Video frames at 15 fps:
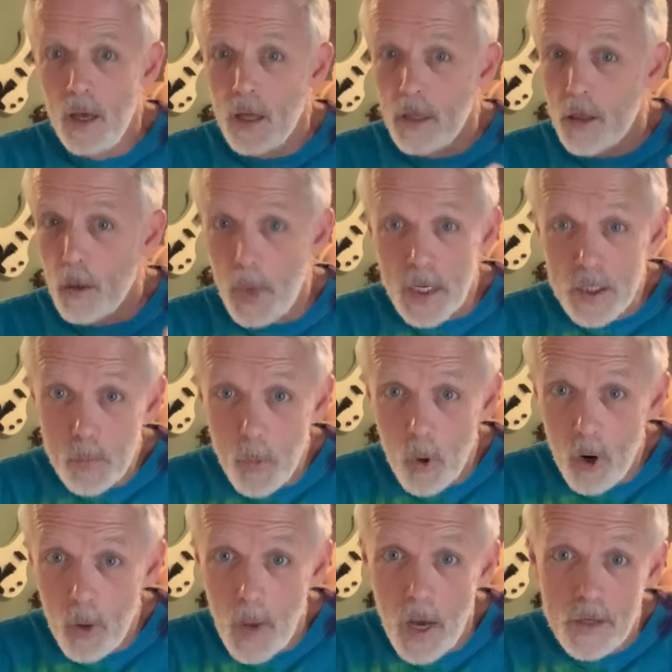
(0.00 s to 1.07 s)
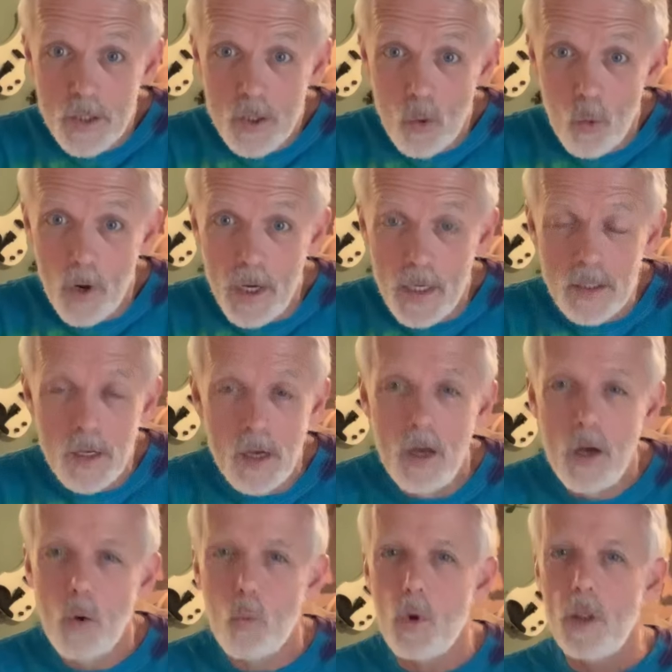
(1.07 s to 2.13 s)
The best part about stories,
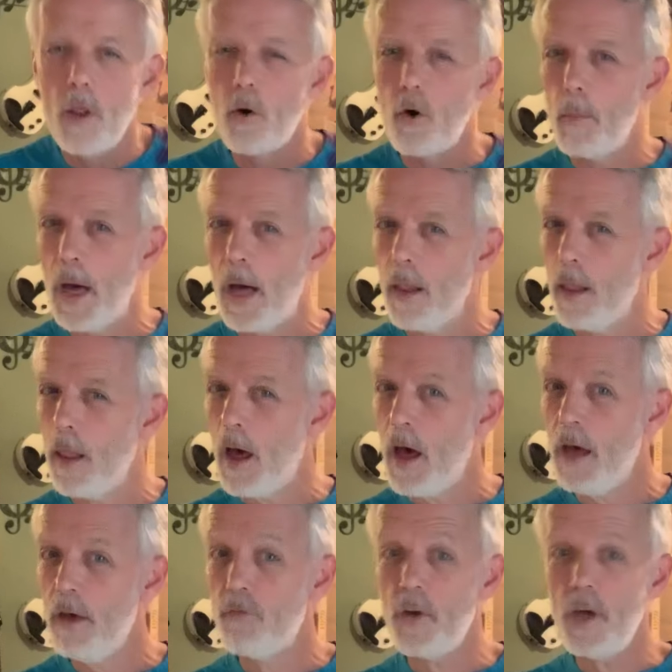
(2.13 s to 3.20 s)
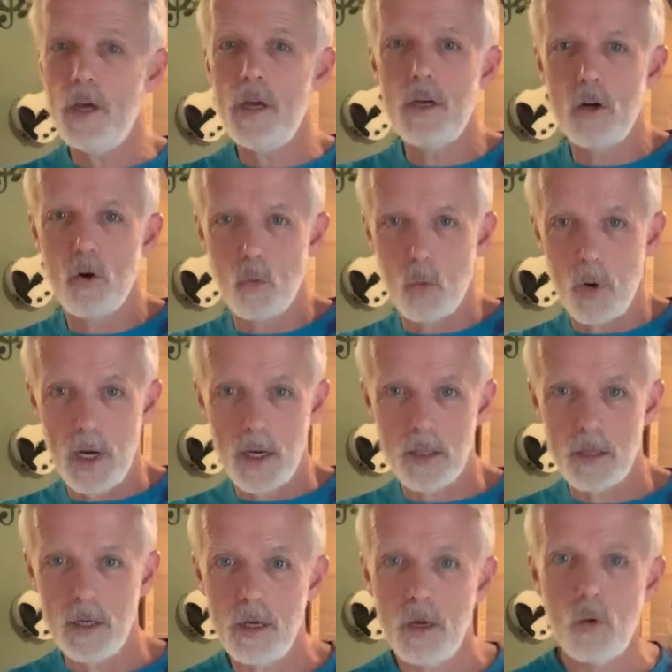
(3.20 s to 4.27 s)
we learn about life
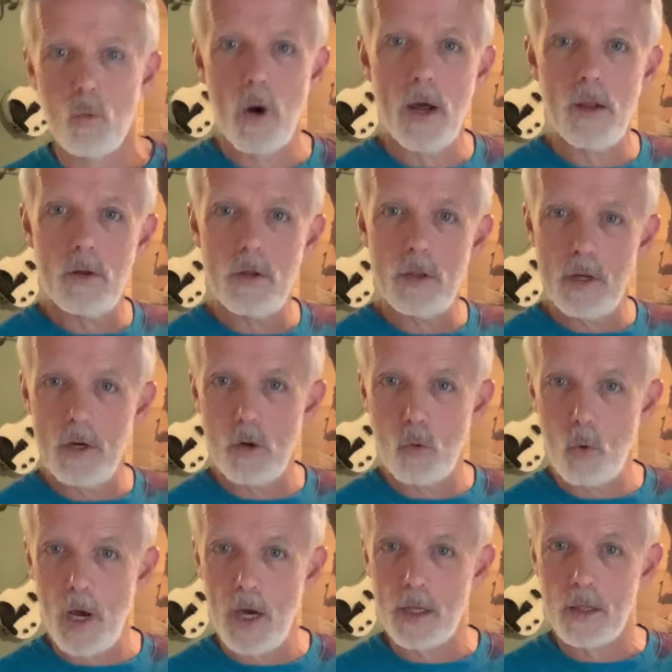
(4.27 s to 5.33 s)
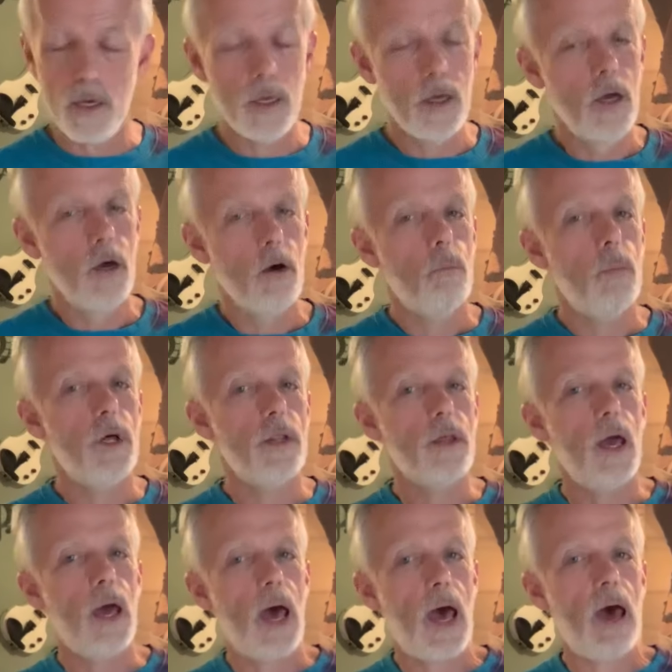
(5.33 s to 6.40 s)
indirectly rather than directly, but they
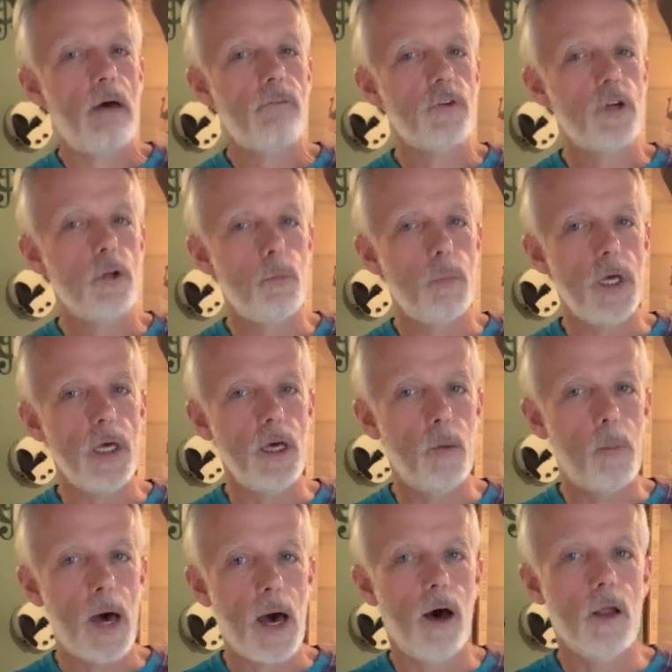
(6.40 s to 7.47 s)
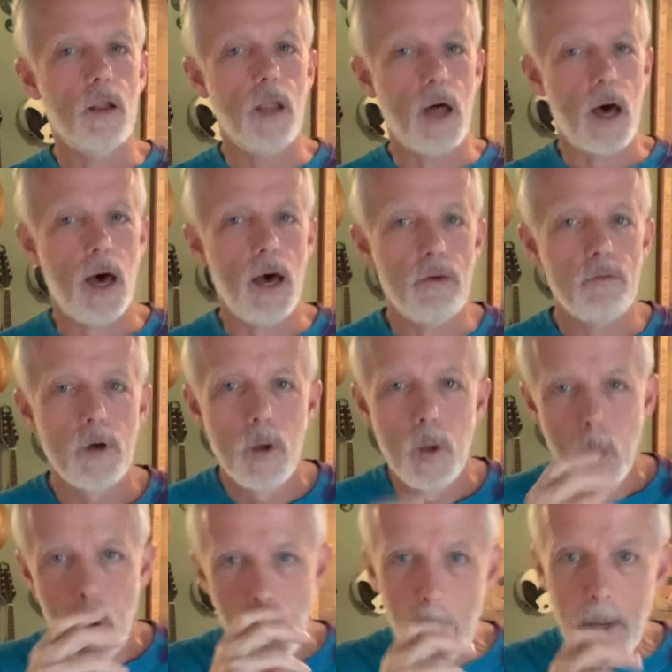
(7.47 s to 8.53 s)
have to be about life.
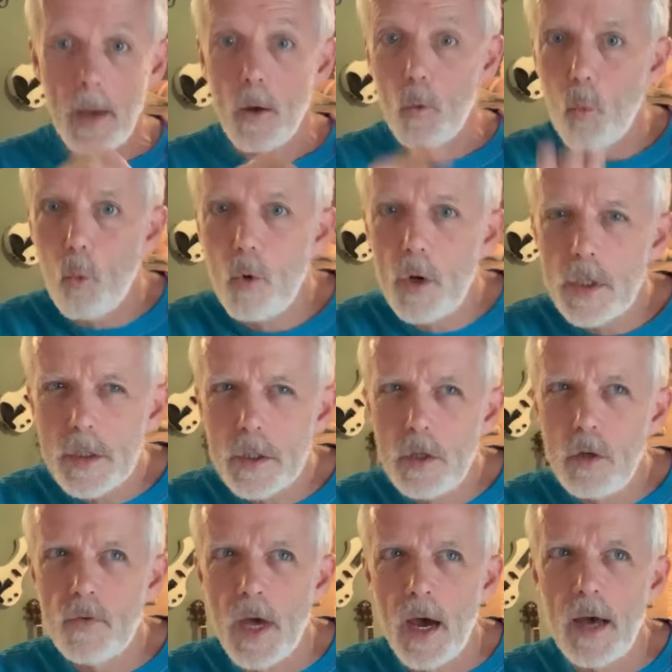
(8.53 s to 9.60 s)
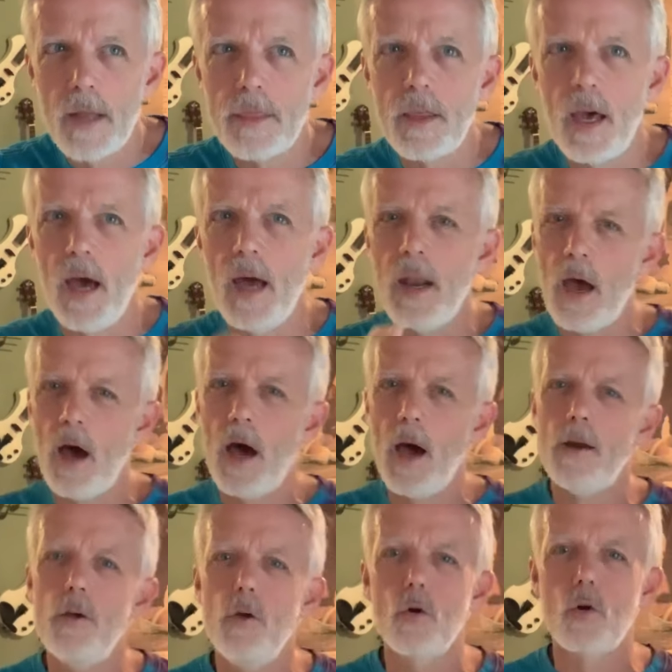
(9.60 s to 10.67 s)
Okay, once you've got that, now how
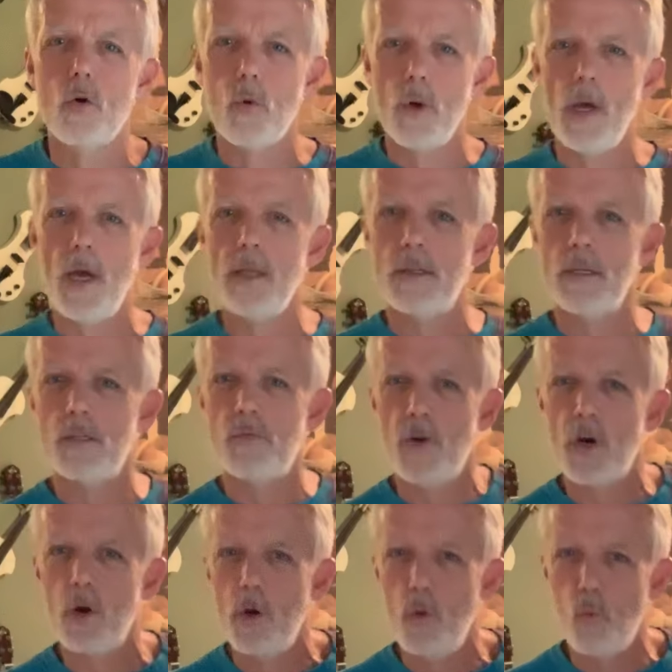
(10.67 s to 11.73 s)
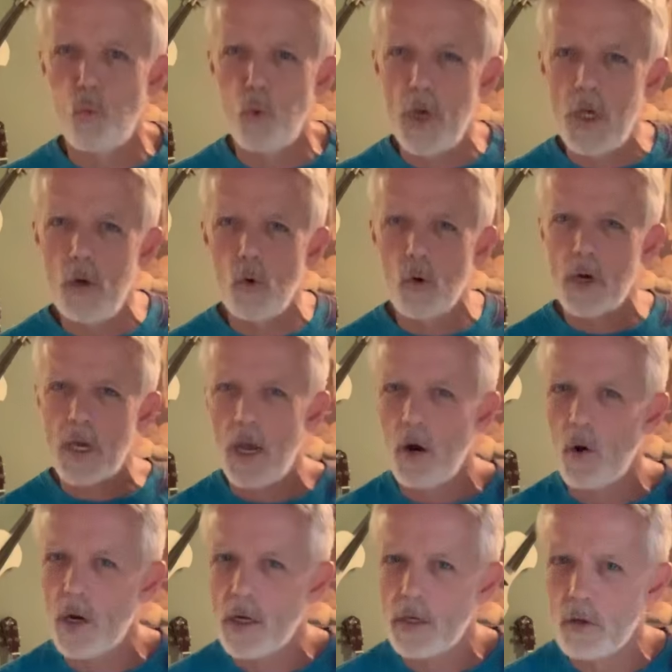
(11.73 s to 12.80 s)
do you create this very real
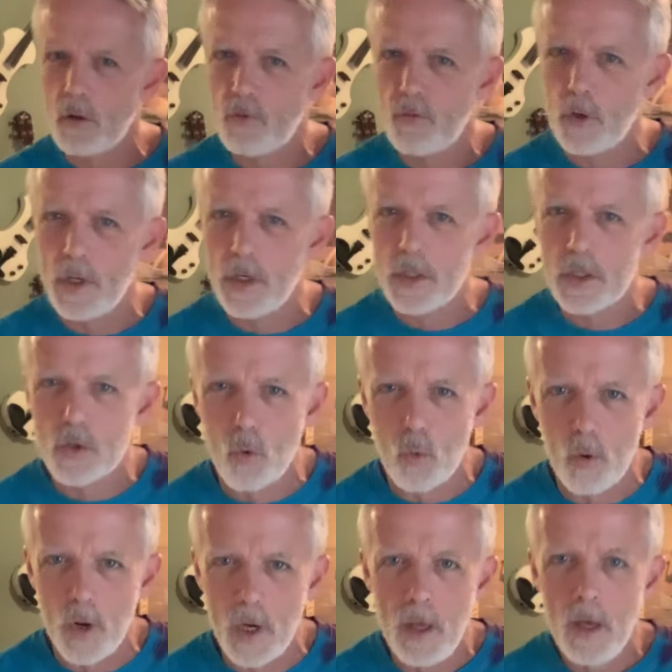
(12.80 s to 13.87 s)
character for this story?